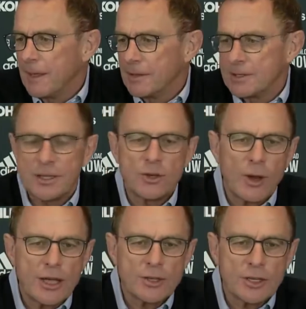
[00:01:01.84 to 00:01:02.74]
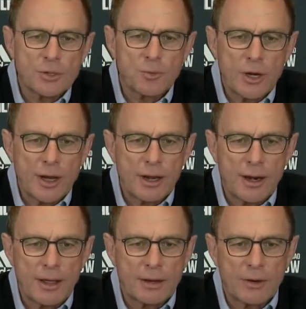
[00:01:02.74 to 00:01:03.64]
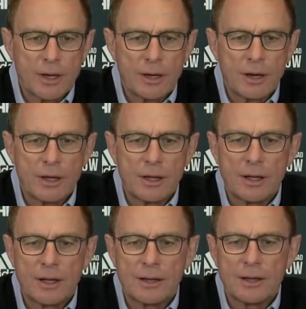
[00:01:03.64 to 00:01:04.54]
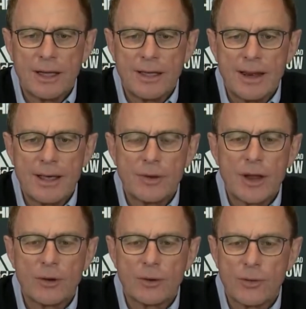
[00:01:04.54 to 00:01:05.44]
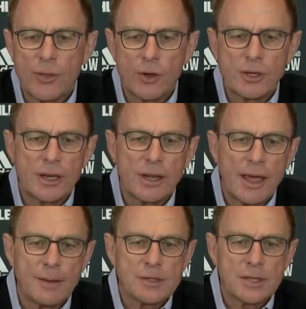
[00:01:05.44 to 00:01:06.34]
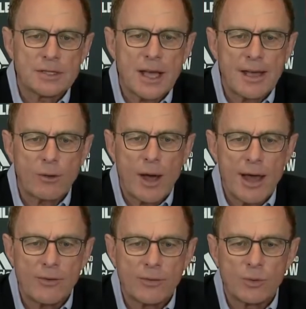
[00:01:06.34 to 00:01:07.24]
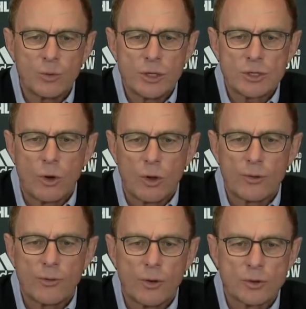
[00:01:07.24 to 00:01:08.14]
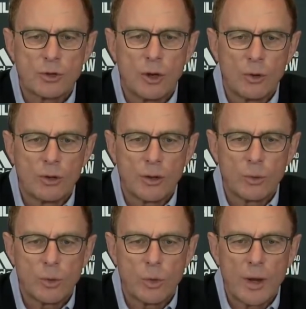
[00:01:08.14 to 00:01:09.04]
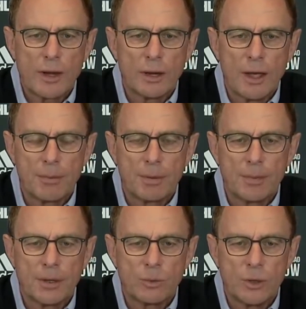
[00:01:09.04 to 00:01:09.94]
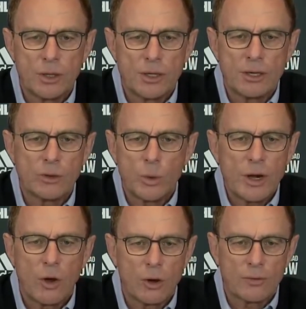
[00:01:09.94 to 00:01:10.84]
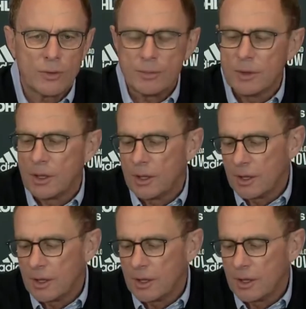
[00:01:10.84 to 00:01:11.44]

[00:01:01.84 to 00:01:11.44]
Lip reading: the situation is pretty clear. In 11 out of 13 games since I arrived, we scored the first goal and we were 1-0 up, but we didn't win all of them.